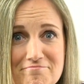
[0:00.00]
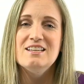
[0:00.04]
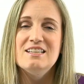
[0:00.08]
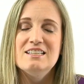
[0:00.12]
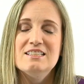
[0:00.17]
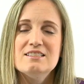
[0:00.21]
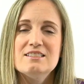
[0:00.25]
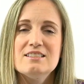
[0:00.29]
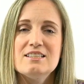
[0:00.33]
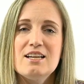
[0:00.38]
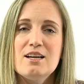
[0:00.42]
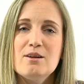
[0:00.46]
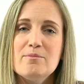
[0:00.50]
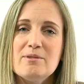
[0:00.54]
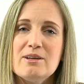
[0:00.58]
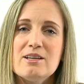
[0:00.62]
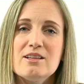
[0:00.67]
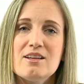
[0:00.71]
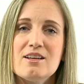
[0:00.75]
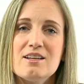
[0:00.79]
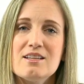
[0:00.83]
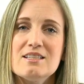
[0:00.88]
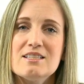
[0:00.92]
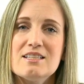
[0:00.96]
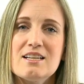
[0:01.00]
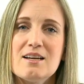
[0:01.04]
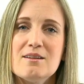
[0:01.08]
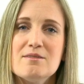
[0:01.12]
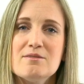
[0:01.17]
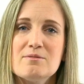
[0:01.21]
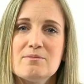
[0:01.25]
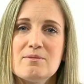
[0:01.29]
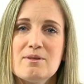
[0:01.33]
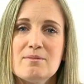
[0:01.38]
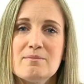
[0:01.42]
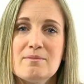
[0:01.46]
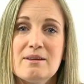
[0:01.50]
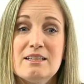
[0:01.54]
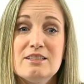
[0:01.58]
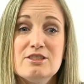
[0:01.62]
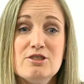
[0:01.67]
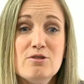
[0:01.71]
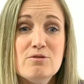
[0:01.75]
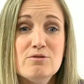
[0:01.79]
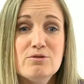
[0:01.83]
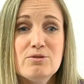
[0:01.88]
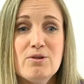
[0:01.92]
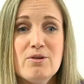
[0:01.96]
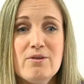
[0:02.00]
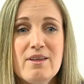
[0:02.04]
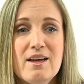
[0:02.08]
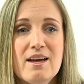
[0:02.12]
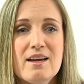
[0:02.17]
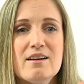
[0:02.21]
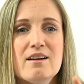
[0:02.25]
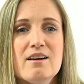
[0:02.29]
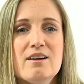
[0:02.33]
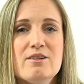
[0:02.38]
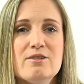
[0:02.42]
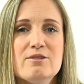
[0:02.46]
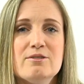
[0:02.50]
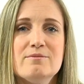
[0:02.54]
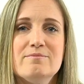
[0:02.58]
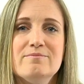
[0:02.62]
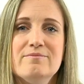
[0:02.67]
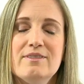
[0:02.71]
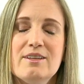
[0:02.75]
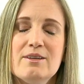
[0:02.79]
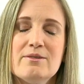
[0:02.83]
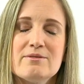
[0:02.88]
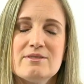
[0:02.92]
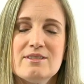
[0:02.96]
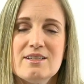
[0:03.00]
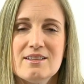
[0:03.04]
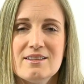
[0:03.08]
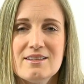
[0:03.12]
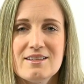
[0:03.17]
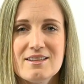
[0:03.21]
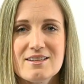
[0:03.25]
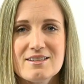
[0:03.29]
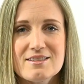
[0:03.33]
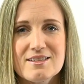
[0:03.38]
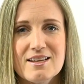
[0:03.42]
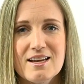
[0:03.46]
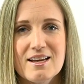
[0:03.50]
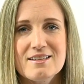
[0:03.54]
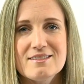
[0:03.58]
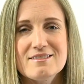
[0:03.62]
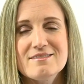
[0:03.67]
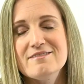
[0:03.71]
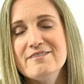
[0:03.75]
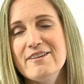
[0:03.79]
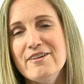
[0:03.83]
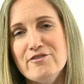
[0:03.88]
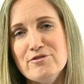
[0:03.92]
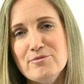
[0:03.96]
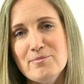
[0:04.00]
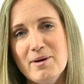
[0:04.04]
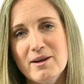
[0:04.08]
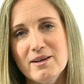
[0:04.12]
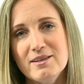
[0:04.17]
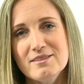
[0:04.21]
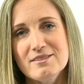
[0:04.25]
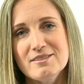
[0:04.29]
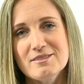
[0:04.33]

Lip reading: He'll scare me a lot of the times when I'm like, don't throw that. Oh, there's nothing in his hand, never mind.